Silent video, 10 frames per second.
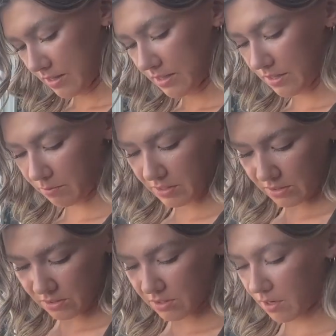And I'm gonna
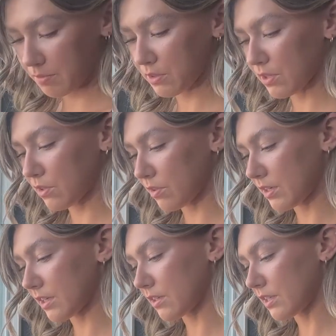stop the
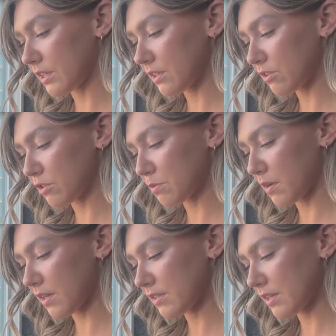recording on here, just
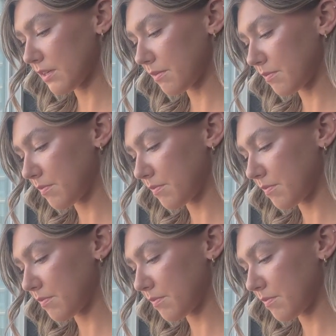pause it.